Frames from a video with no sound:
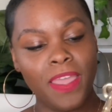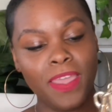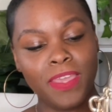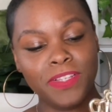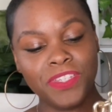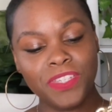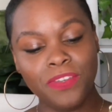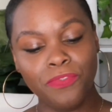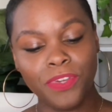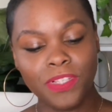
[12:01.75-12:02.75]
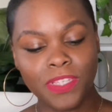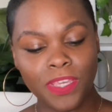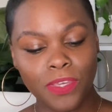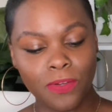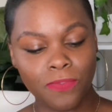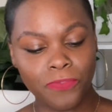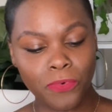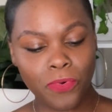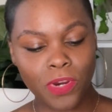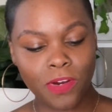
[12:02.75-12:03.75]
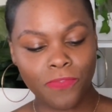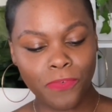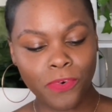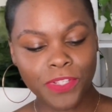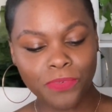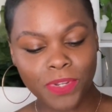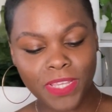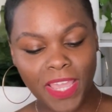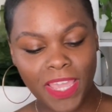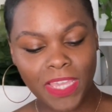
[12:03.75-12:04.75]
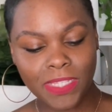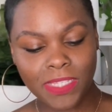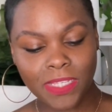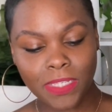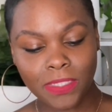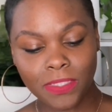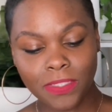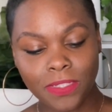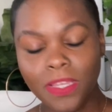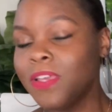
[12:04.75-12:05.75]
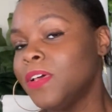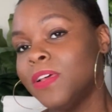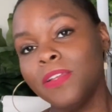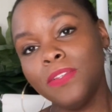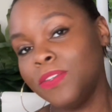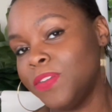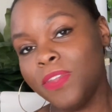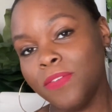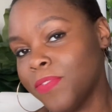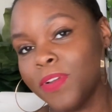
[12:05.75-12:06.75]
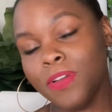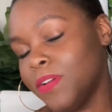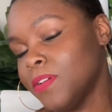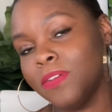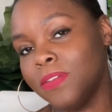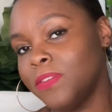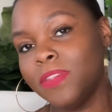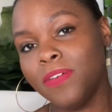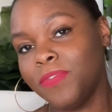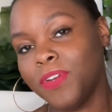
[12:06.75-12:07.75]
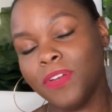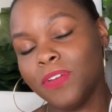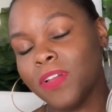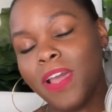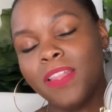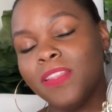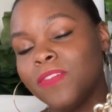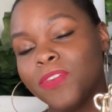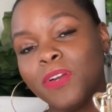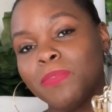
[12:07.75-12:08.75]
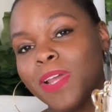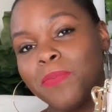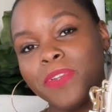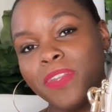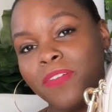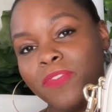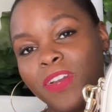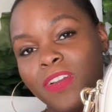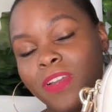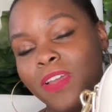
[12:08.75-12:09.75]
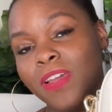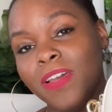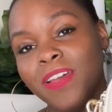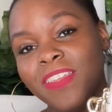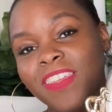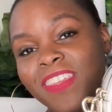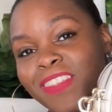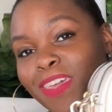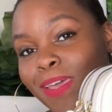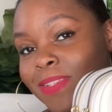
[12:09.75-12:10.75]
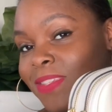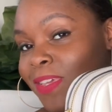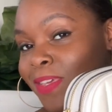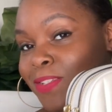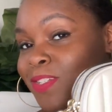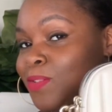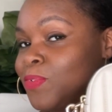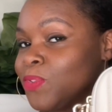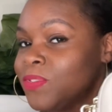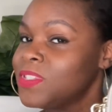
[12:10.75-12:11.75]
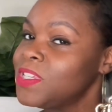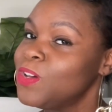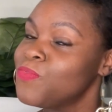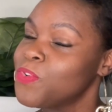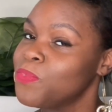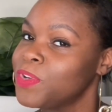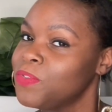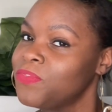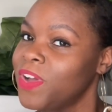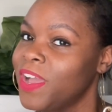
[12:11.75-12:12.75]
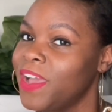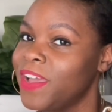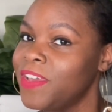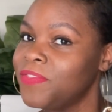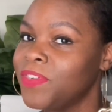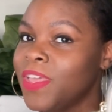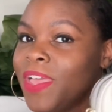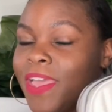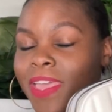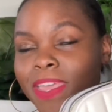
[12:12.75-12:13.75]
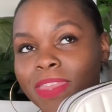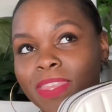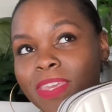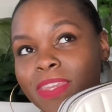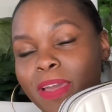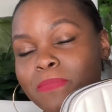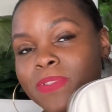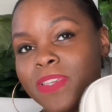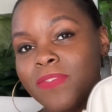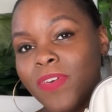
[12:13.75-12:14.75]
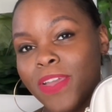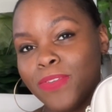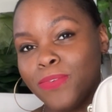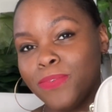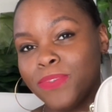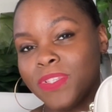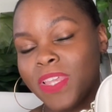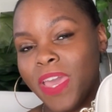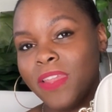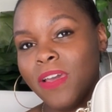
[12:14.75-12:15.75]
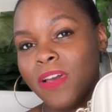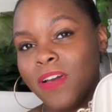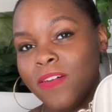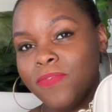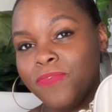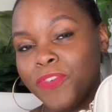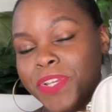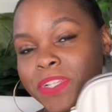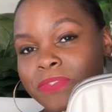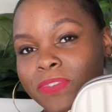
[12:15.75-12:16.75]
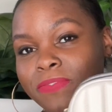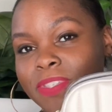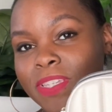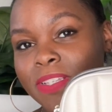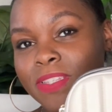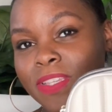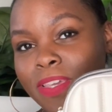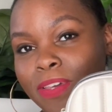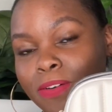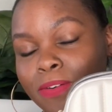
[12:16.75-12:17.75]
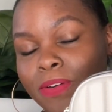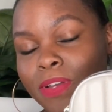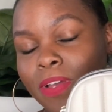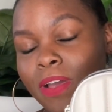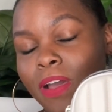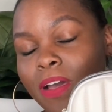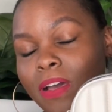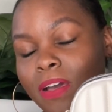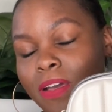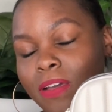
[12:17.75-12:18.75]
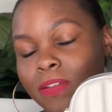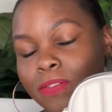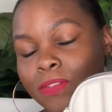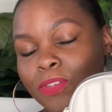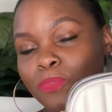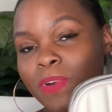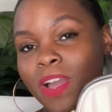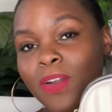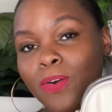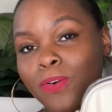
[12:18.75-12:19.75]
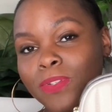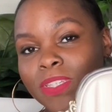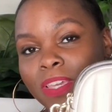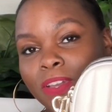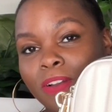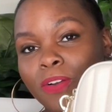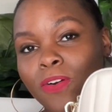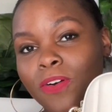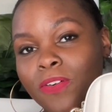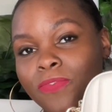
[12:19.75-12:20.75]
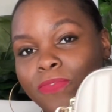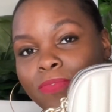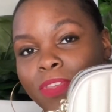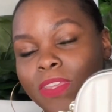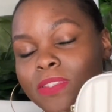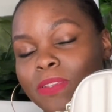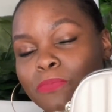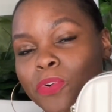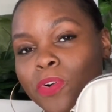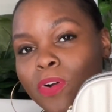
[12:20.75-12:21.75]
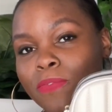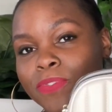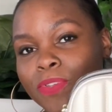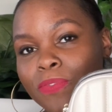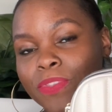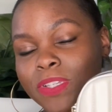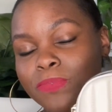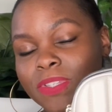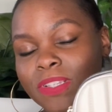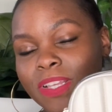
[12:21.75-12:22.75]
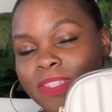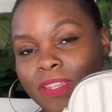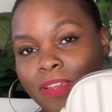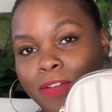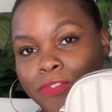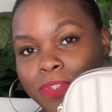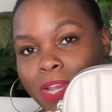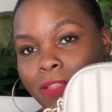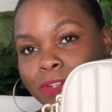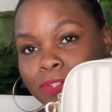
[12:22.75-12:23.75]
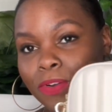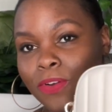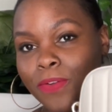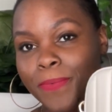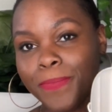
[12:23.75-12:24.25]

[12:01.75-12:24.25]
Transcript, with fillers: And she retailed for $428. Never. I love her, but I would never. Again, like I said, she was on sale for $105. And then I believe I used that Friends 15 sale coupon code to get her off, get some more off. So this was less than $100, y'all.